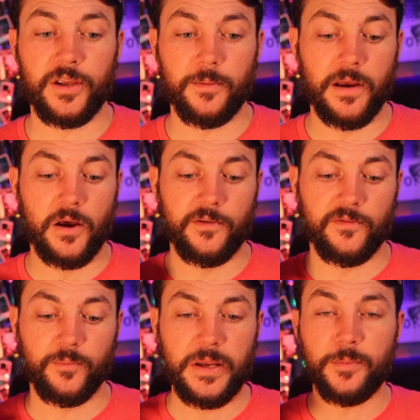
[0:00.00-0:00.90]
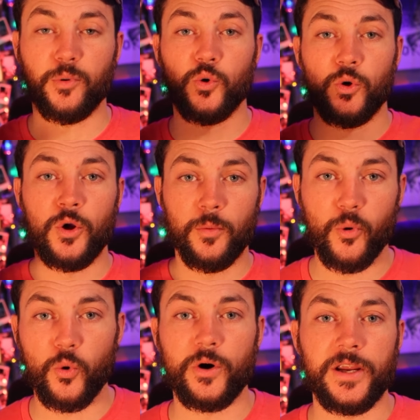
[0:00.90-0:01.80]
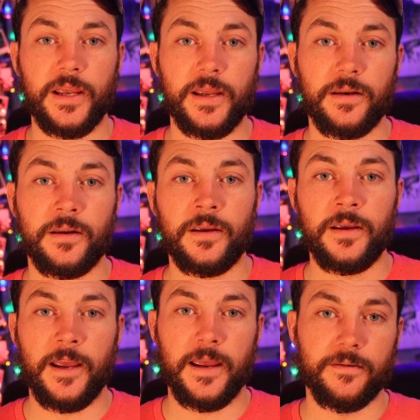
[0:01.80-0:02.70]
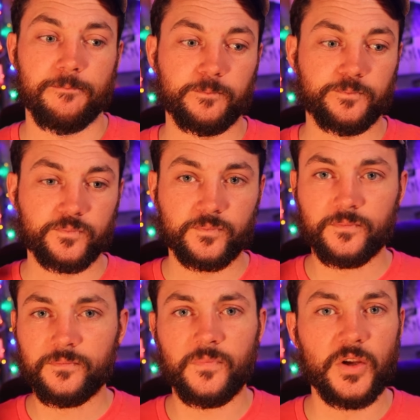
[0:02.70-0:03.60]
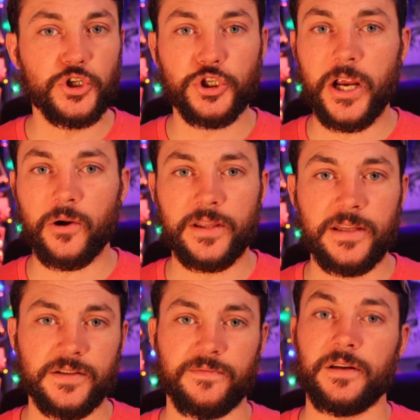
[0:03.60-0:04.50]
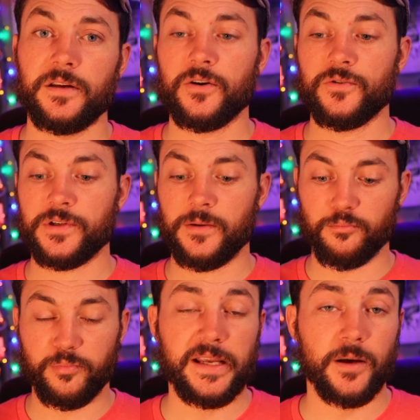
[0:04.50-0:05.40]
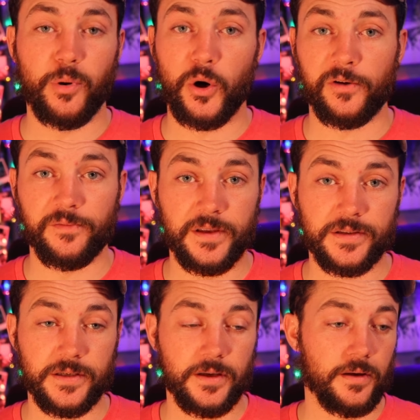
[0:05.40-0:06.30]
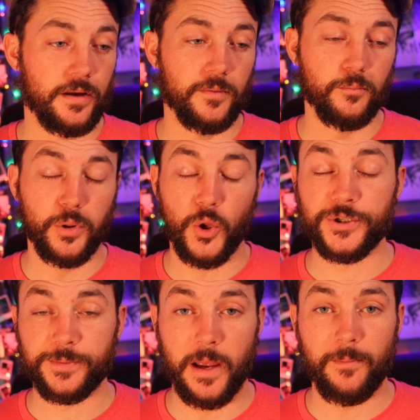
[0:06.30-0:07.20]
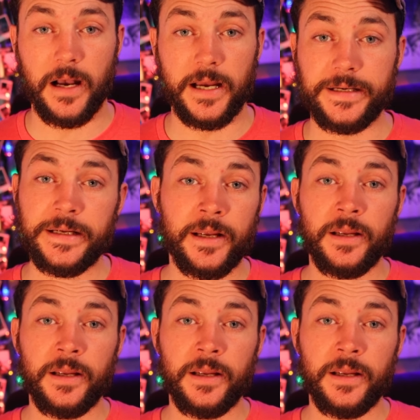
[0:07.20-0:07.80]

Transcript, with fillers: The amount of people pouring in and sharing these videos and being a part of this it blows my mind.